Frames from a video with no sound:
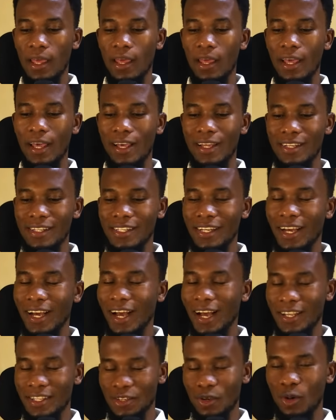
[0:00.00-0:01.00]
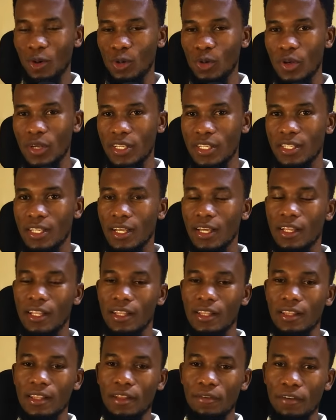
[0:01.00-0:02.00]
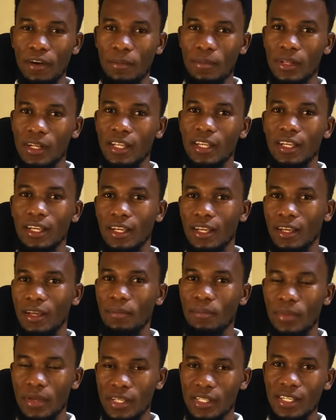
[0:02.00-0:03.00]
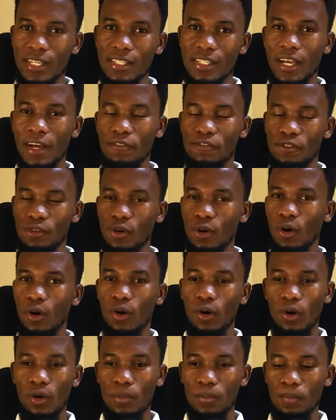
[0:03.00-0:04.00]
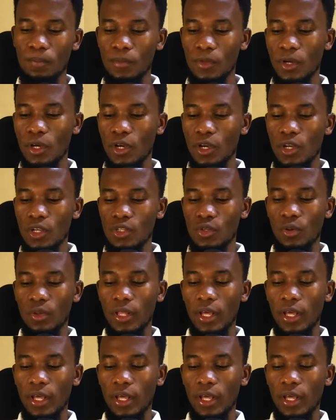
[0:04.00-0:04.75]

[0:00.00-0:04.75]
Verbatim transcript: And as always, the family business have to go on. So